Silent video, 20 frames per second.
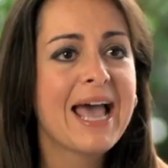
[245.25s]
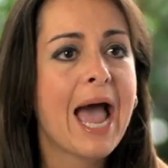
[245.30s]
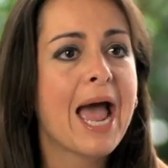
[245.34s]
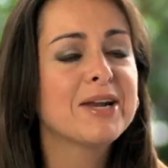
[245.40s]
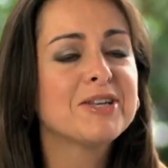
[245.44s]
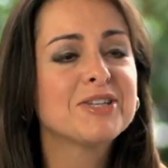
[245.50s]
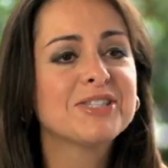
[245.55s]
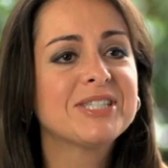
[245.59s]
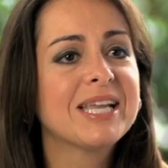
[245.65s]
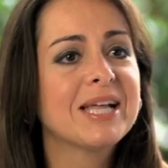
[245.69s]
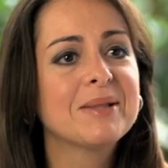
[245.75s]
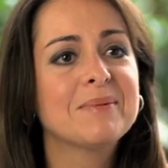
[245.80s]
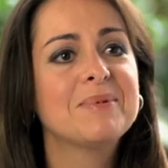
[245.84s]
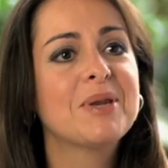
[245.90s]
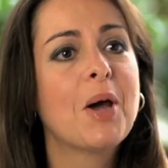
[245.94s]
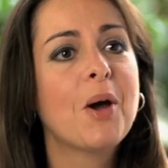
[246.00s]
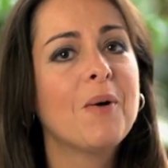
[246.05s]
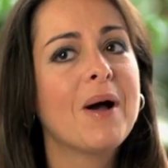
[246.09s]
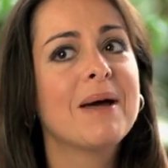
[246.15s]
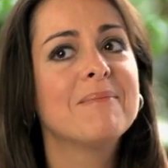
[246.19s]
I just tell them,
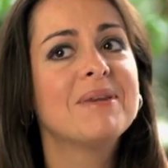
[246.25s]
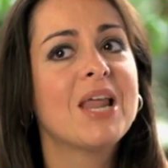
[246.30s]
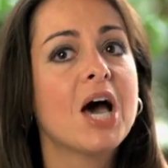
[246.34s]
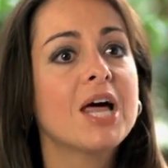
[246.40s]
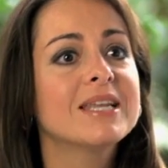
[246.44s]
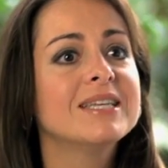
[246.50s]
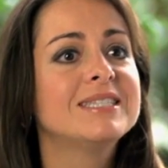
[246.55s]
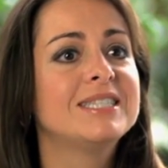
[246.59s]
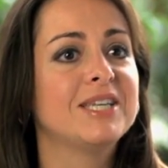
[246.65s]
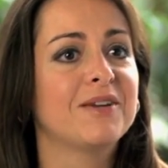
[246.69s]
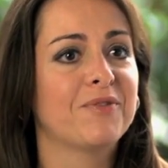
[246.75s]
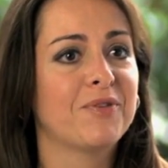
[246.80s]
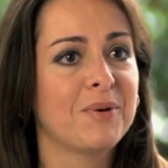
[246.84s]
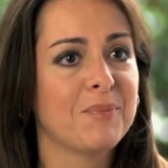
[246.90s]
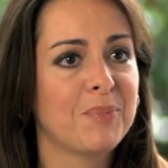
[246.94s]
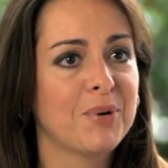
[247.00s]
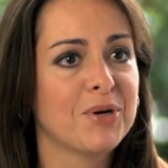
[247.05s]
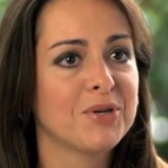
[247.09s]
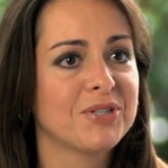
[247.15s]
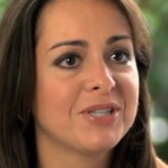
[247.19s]
no, I'm not a
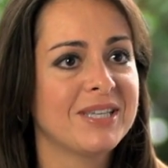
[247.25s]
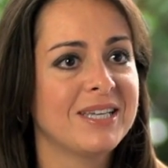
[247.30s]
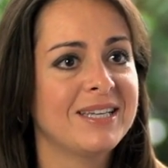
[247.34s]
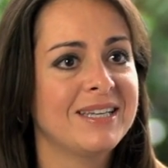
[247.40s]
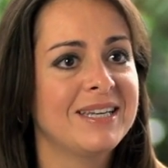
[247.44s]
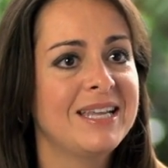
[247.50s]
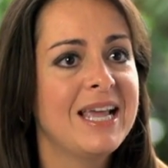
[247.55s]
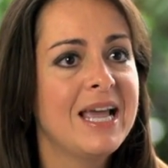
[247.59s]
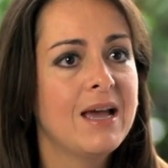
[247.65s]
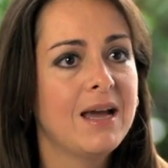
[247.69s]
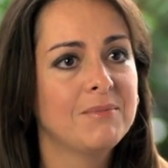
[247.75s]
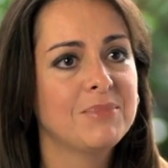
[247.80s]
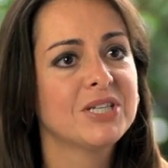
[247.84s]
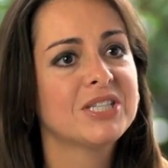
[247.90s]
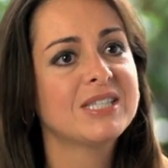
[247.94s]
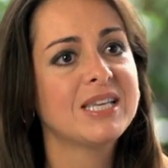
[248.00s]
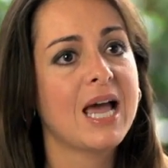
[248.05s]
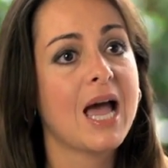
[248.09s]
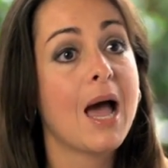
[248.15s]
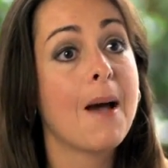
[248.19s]
different person. I'm
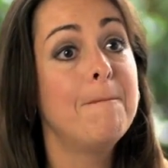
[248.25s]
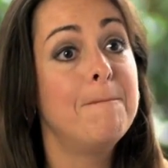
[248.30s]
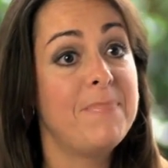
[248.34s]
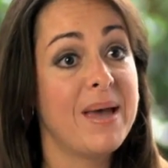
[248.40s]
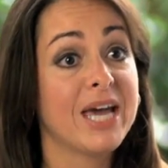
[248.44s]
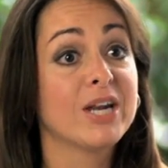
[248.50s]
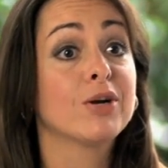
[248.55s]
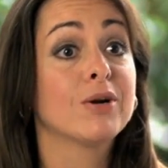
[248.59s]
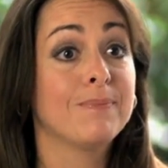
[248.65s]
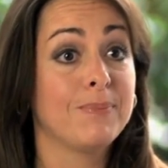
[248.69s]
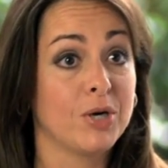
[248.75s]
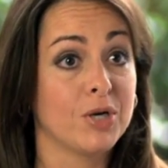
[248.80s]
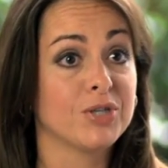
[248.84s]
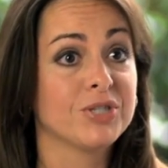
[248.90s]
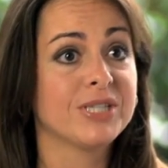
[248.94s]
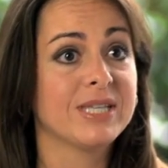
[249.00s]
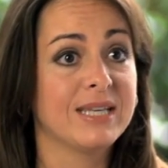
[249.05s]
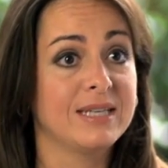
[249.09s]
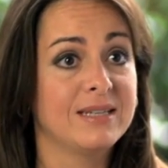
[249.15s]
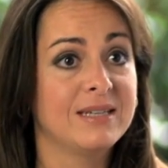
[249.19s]
just a better
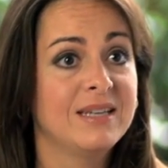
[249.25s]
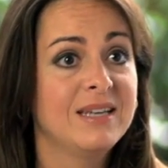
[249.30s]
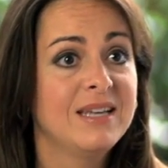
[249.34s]
person.